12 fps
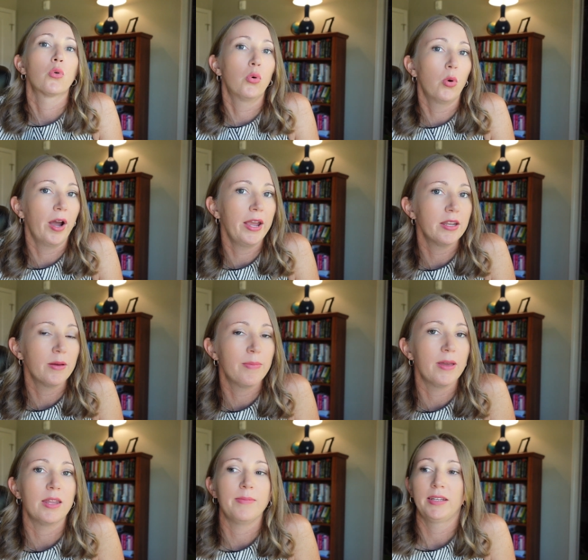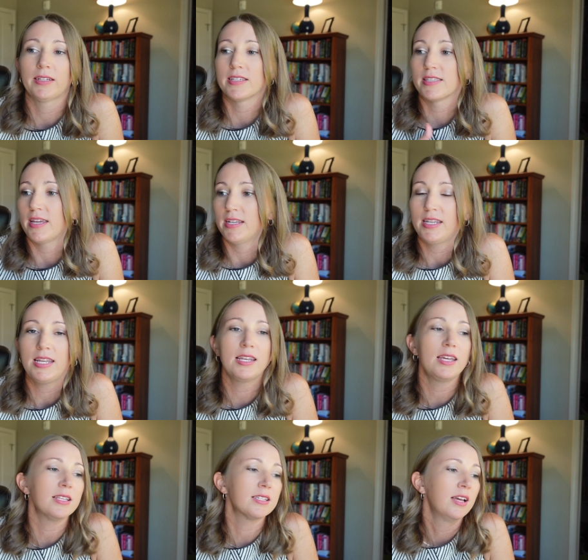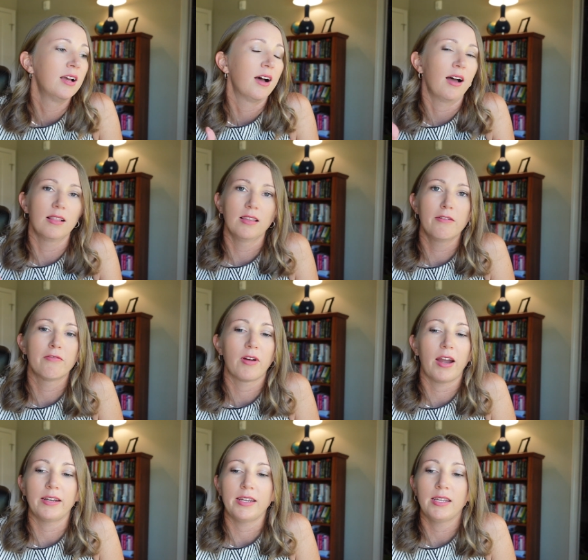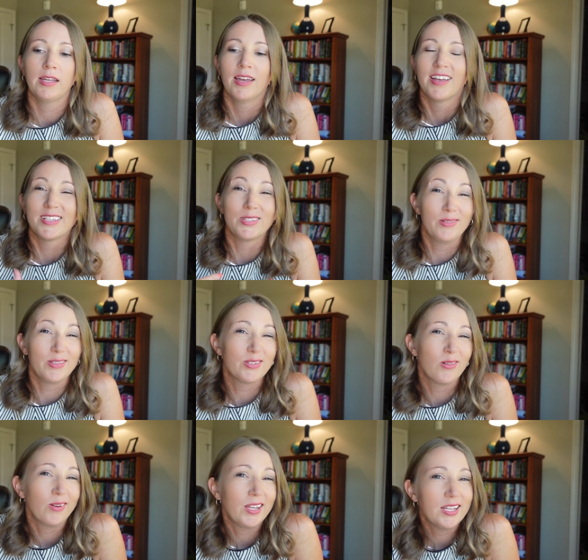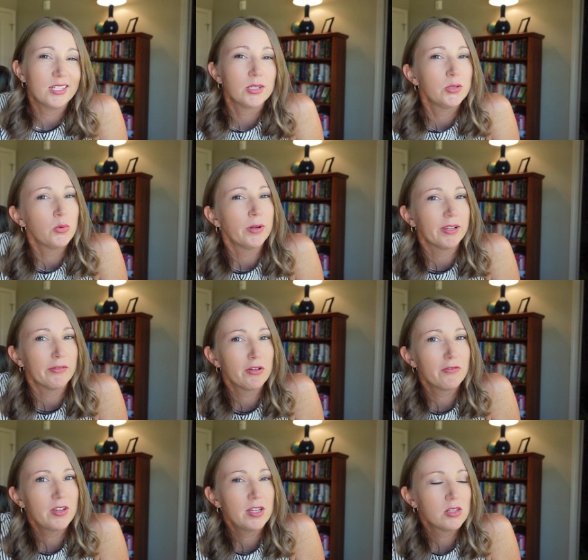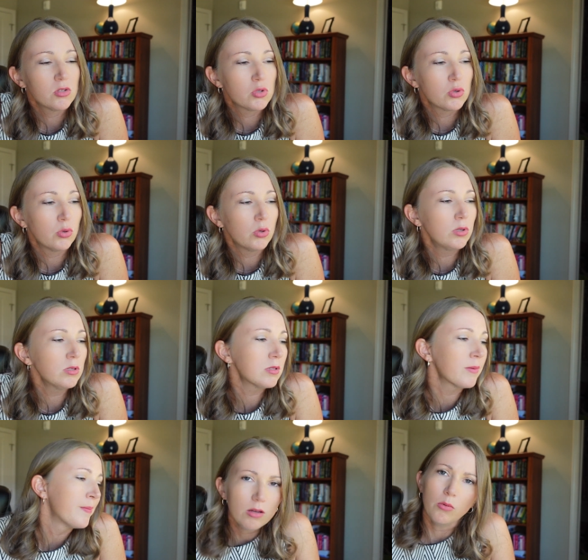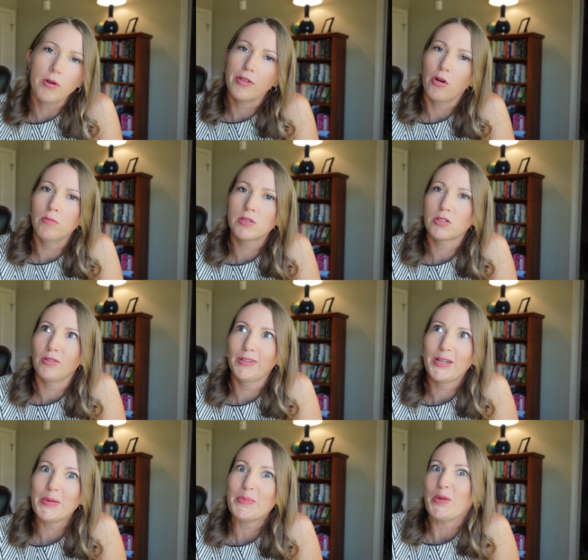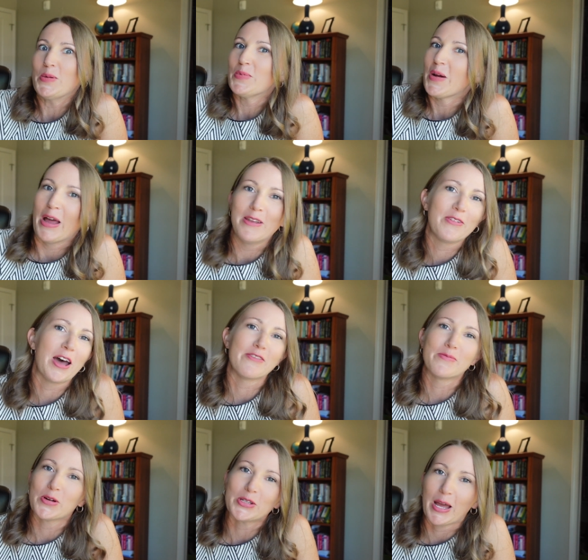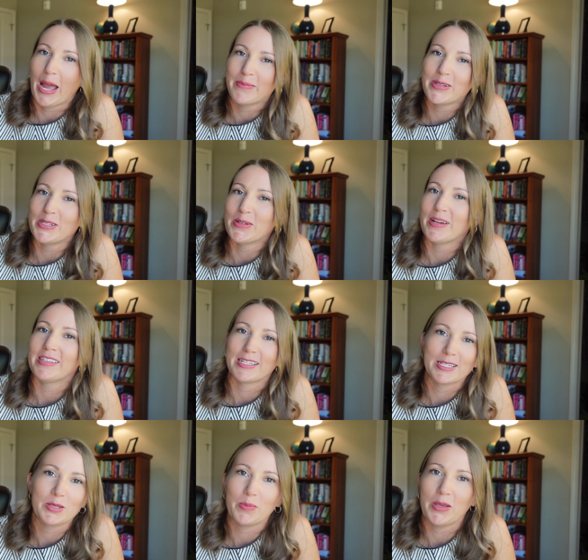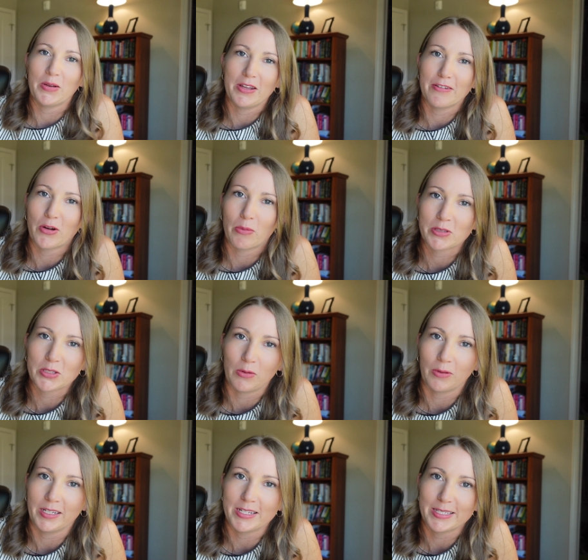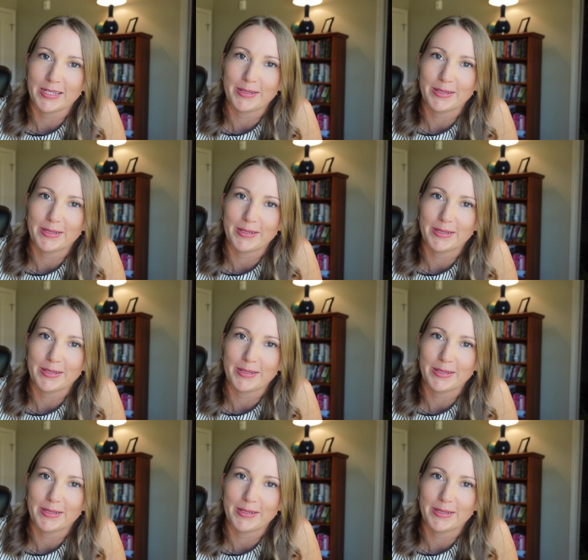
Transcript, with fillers: quite a bit because they need it. I love writing. Students don't get to do enough of it in schools. With homeschooling, you kind of have more time to do it, and that's the beauty of homeschooling, isn't